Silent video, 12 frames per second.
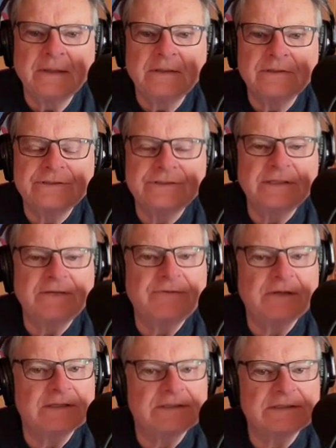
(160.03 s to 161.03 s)
Schiff
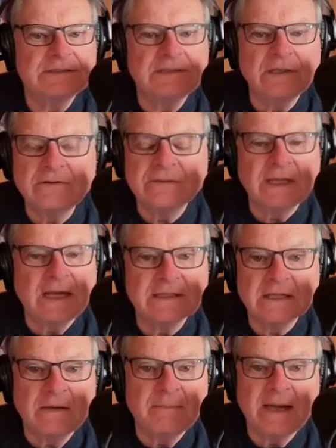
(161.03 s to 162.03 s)
has still not
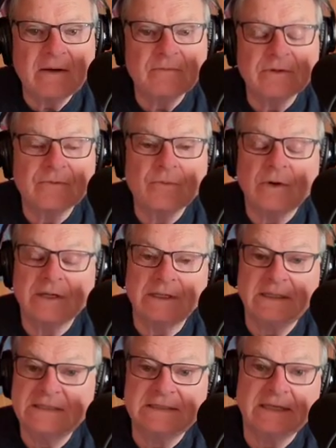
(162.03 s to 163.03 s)
come out with what
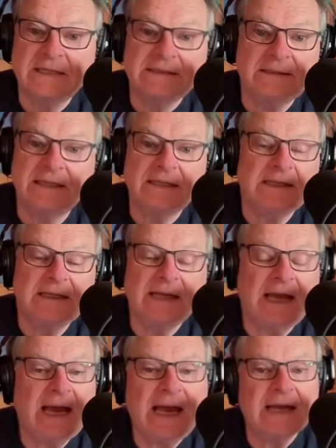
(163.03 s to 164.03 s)
he said that he
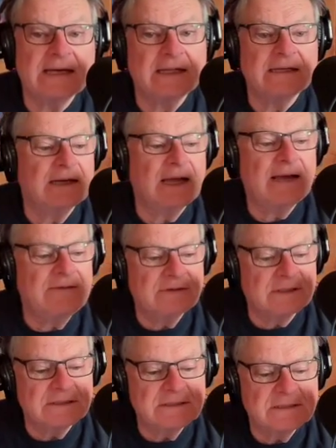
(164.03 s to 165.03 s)
had in
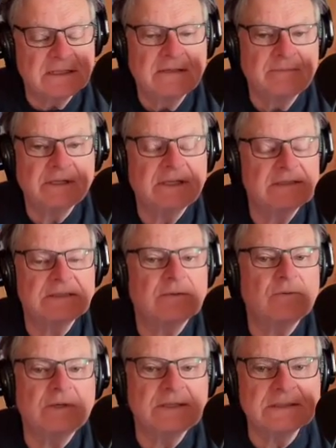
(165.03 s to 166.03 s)
evidence, because there
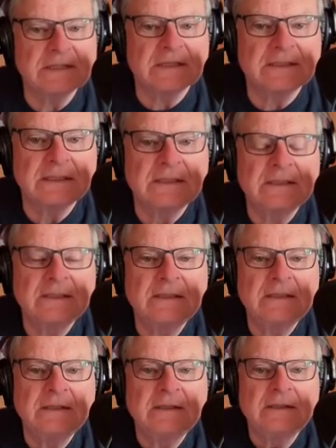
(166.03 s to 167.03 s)
was none.
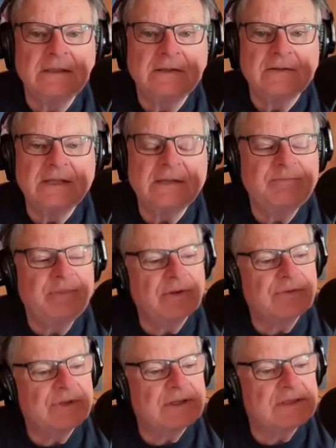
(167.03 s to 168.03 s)
They
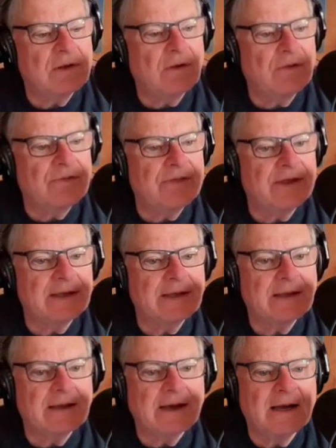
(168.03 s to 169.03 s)
built this whole
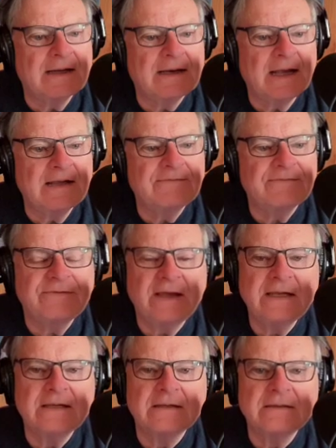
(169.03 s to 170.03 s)
thing on a
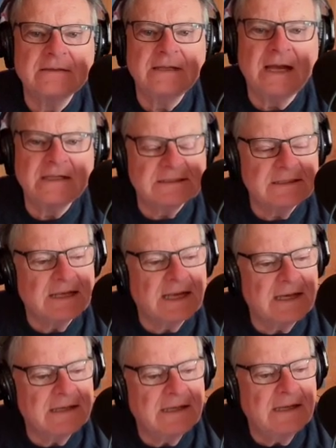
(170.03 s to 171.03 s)
fake
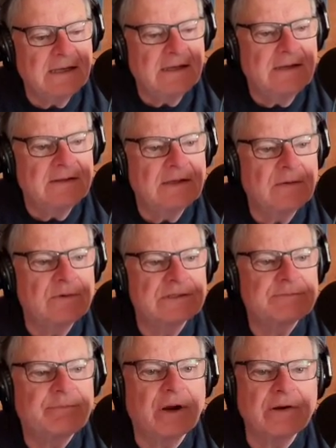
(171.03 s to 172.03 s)
dossier that
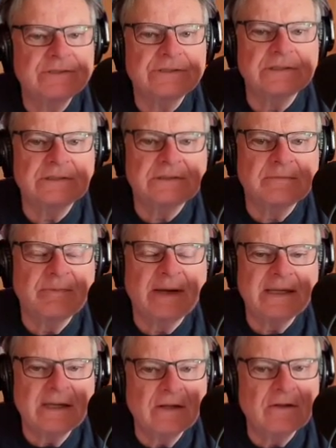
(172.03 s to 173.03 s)
was purchased
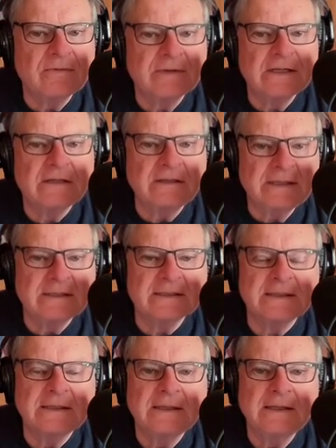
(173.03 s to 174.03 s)
by Hillary
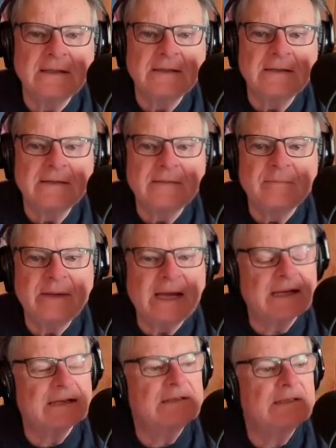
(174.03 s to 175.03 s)
Clinton
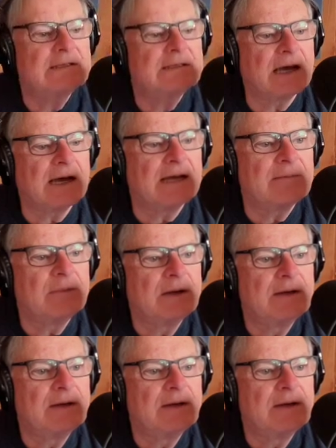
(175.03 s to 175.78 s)
back in the time